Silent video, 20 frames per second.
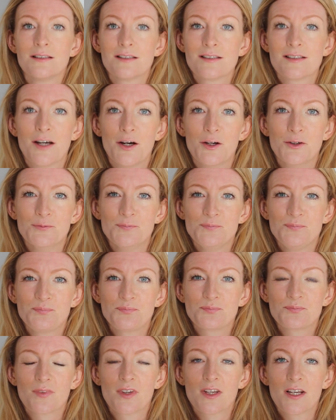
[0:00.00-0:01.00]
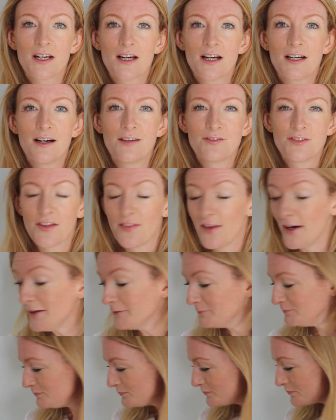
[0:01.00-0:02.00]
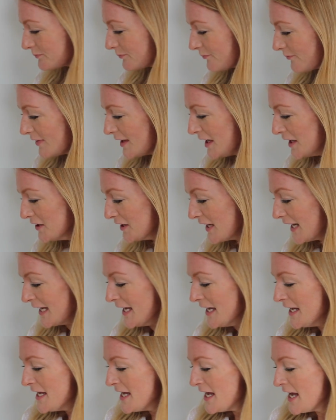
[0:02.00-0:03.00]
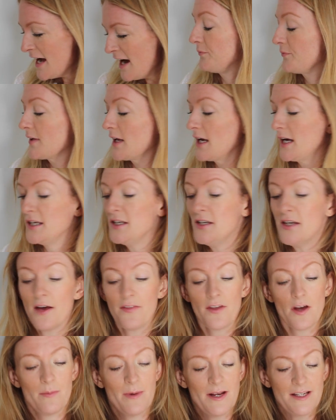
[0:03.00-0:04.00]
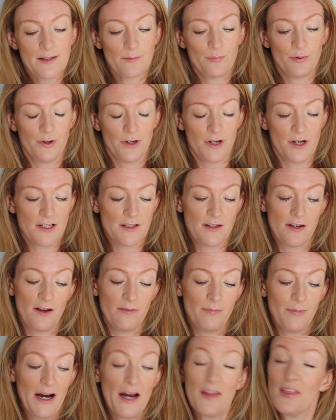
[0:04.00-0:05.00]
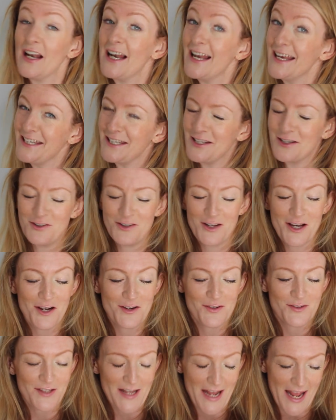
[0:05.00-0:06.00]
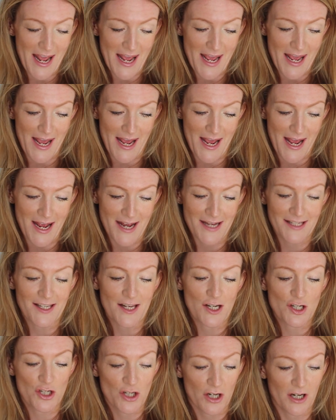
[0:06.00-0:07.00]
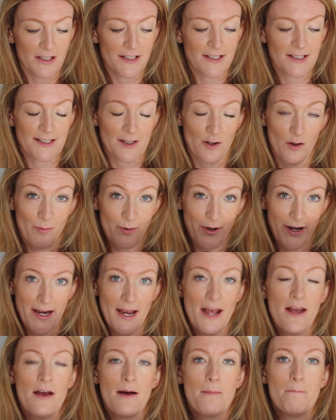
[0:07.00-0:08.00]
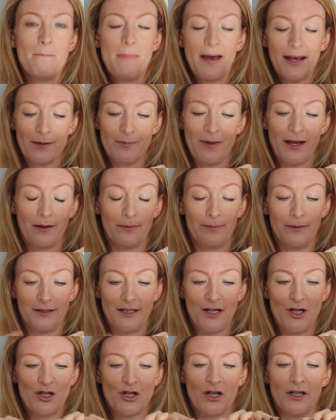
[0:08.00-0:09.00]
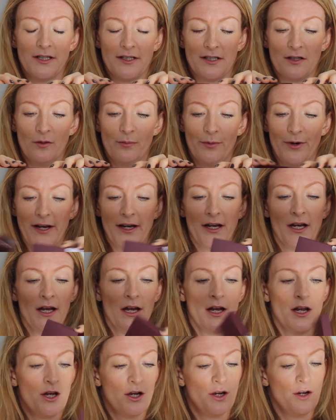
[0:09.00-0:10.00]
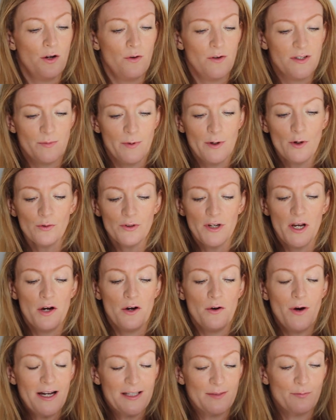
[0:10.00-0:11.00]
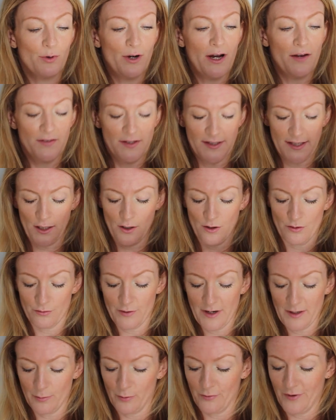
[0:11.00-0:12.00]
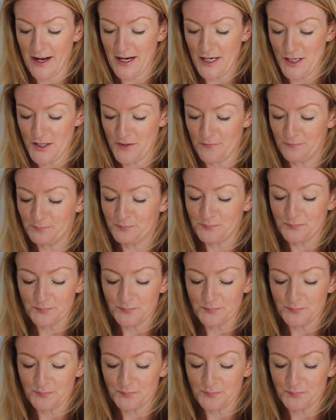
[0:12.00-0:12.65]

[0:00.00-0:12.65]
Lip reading: So, I've done that. Okay, another amazing product by the lady who knows is Charlotte Tilbury, mega makeup artist Charlotte Tilbury, who, as we all know, has brought out this incredible range.